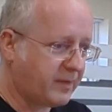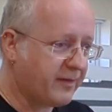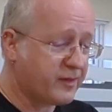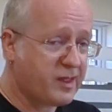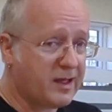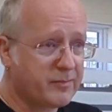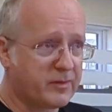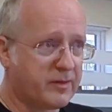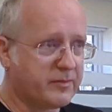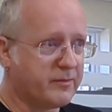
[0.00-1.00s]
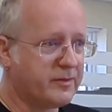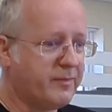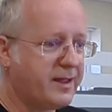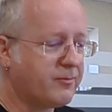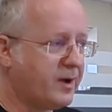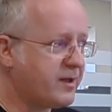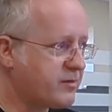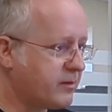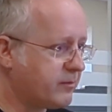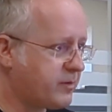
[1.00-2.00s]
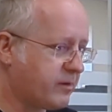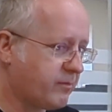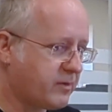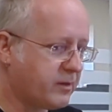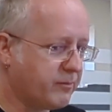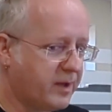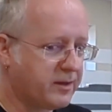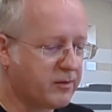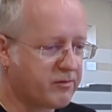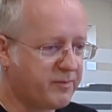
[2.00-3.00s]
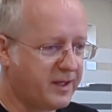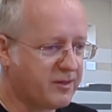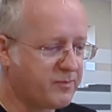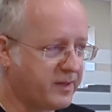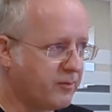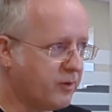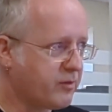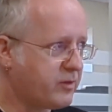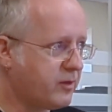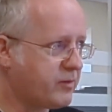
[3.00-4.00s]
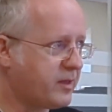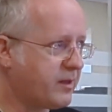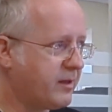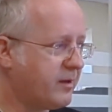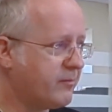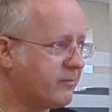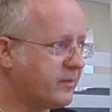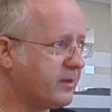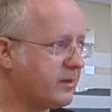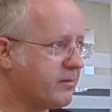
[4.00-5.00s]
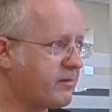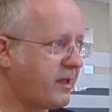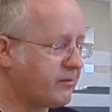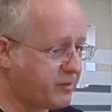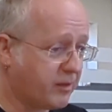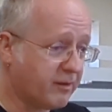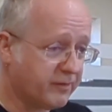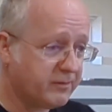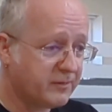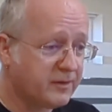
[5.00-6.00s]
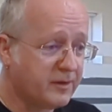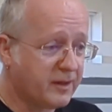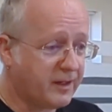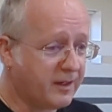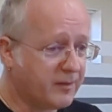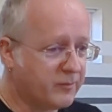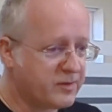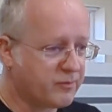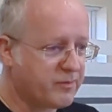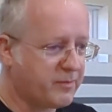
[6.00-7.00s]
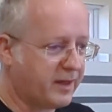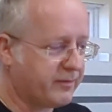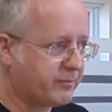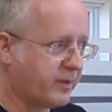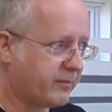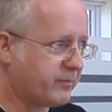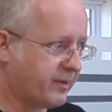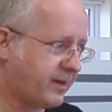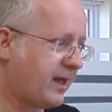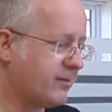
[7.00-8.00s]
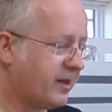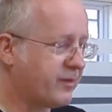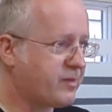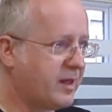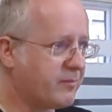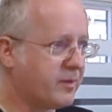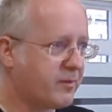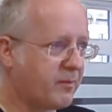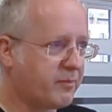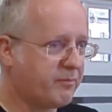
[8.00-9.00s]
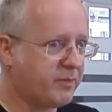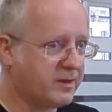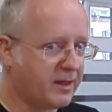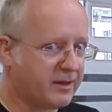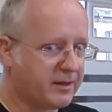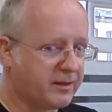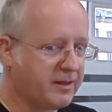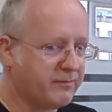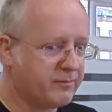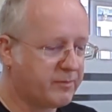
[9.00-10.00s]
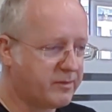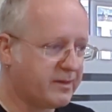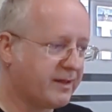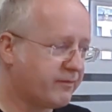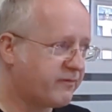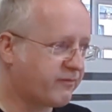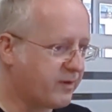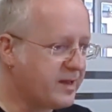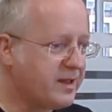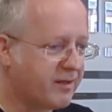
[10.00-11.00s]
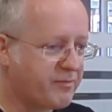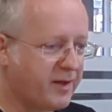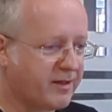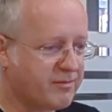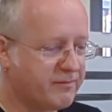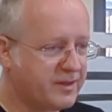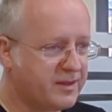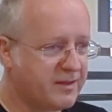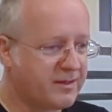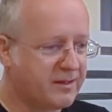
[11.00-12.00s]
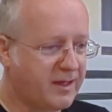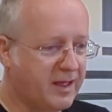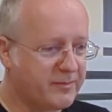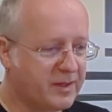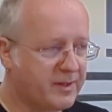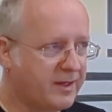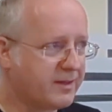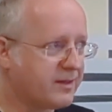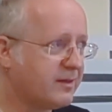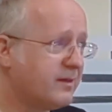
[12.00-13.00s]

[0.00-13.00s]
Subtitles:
at the time, the main way to make use of PHP was using the Zen server, which was, again, at the time, delivered free as part of the IBM I